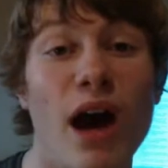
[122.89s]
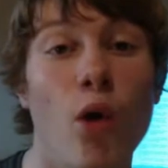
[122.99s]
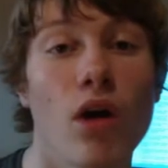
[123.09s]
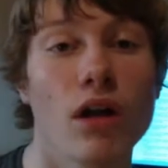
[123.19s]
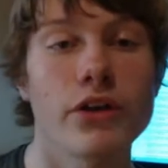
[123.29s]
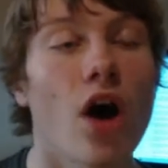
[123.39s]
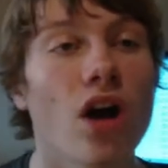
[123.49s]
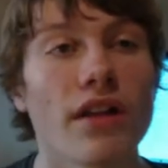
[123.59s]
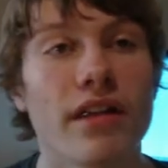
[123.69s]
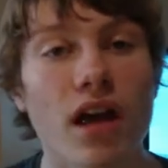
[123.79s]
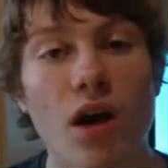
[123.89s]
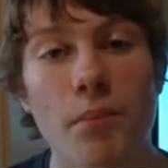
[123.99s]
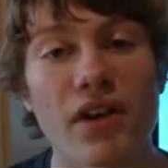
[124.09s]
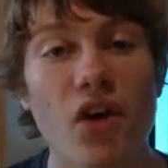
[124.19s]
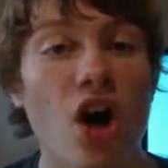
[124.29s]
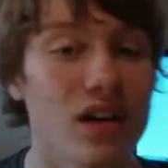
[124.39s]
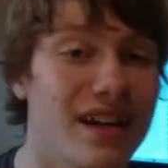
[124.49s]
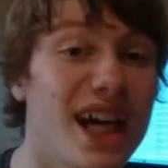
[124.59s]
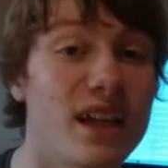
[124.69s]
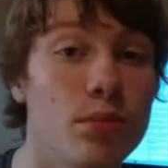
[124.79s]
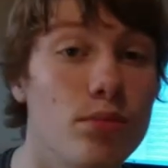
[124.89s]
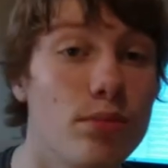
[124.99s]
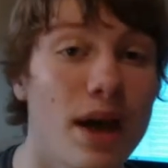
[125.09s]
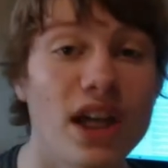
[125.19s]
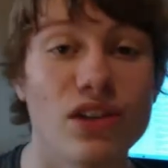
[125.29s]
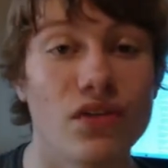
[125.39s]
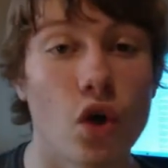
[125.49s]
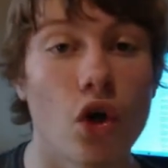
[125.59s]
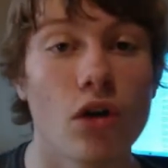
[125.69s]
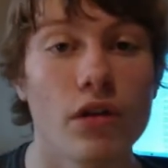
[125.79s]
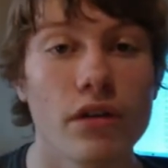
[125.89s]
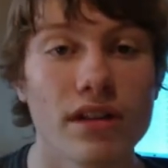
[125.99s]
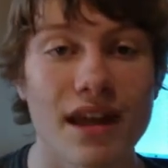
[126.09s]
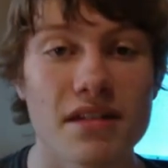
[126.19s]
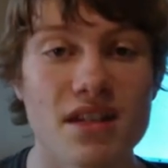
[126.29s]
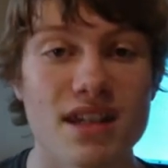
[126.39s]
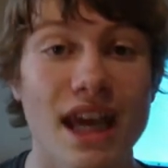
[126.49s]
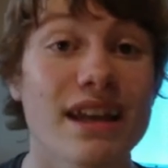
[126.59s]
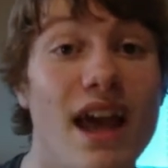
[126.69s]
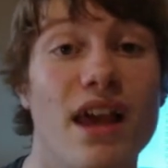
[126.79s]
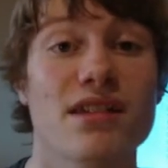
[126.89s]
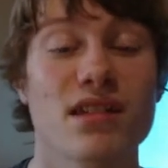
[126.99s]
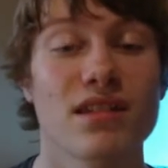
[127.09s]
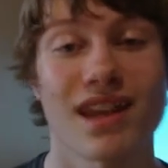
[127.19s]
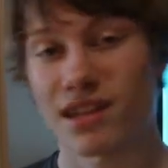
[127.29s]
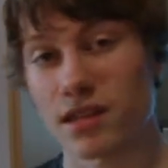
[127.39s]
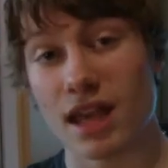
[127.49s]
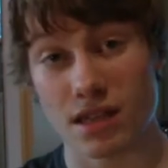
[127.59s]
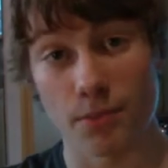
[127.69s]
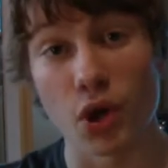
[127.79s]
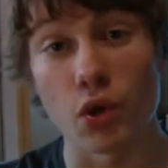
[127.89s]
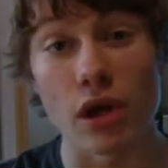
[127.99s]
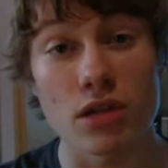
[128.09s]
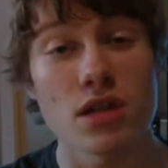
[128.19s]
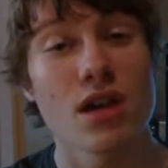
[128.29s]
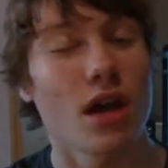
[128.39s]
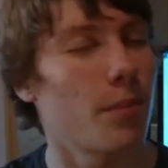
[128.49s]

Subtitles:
out, a bit of a holiday paid for down to Skegness. That's a bonus.